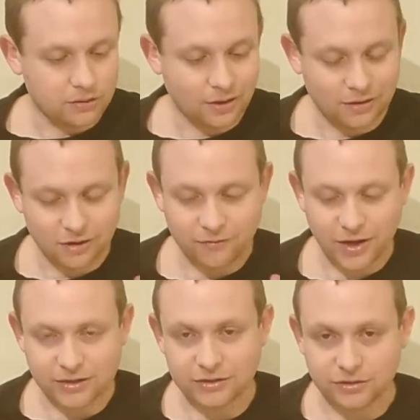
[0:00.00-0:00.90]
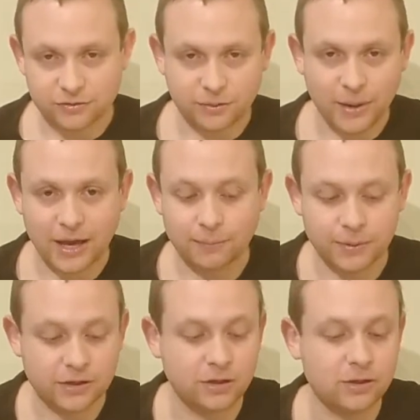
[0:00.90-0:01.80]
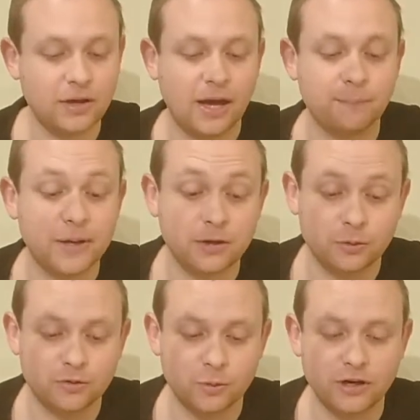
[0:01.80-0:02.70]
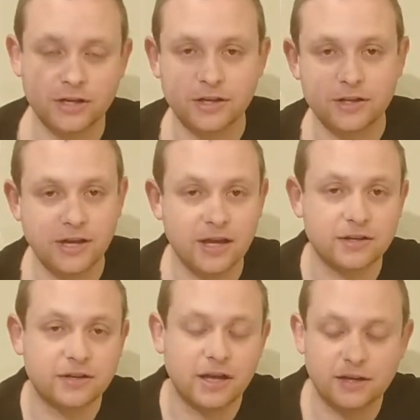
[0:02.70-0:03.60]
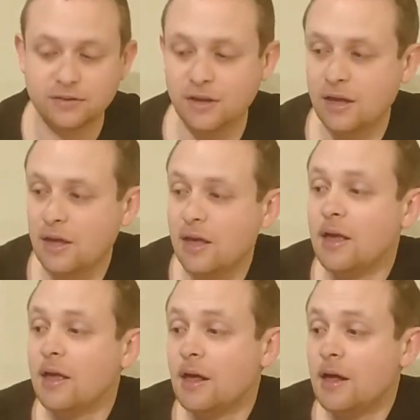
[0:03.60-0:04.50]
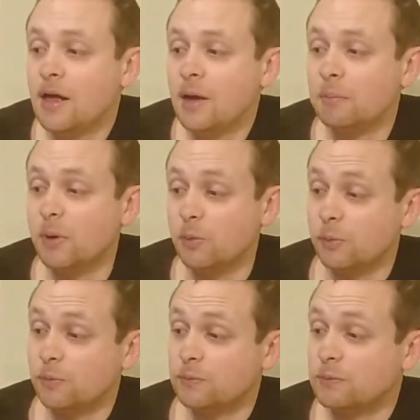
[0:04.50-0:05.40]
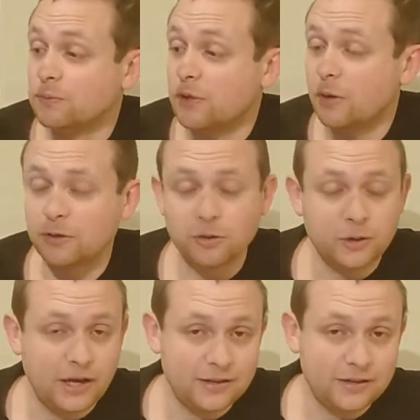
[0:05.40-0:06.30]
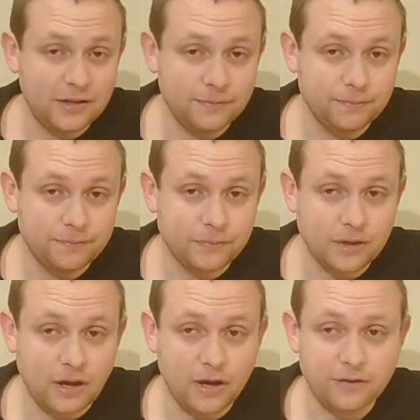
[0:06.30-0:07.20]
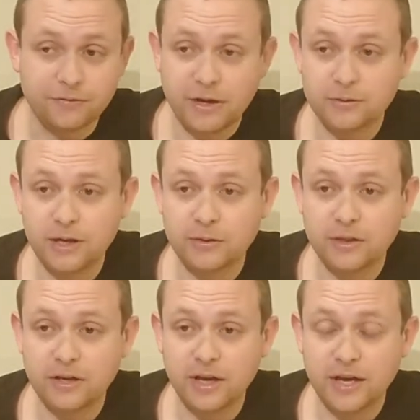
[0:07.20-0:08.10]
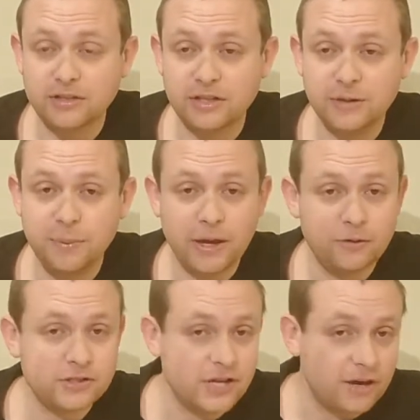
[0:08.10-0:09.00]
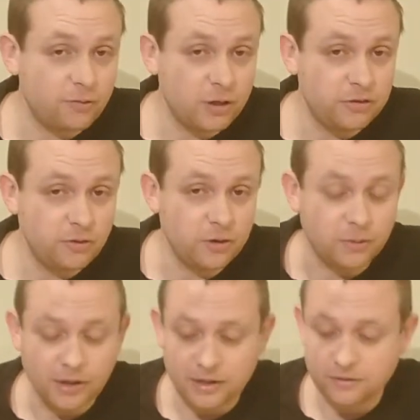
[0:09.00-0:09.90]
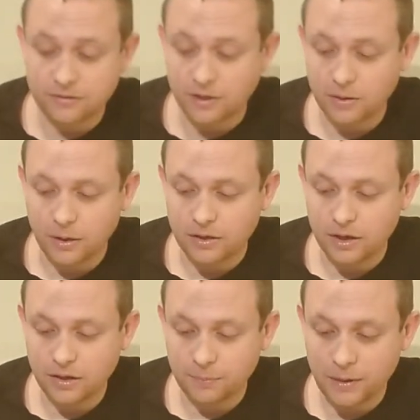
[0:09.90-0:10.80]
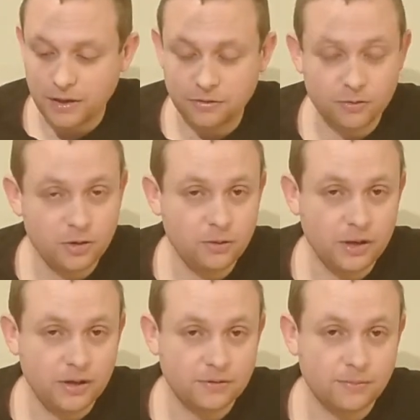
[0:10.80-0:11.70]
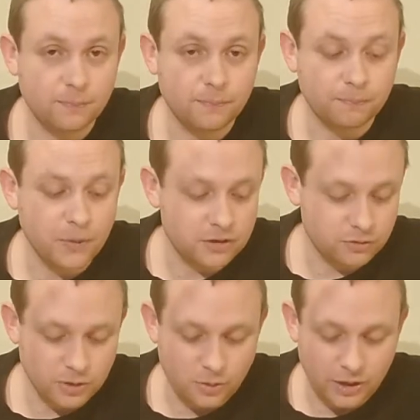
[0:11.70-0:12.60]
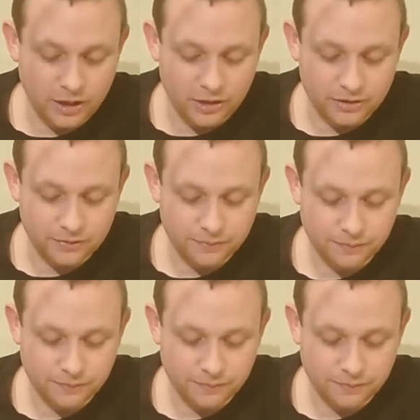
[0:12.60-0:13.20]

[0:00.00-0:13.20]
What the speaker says: taking advantage of some ambiguous wording at the end last. But going through the editing, I found out that I actually perished halfway through, and so another playthrough is much required.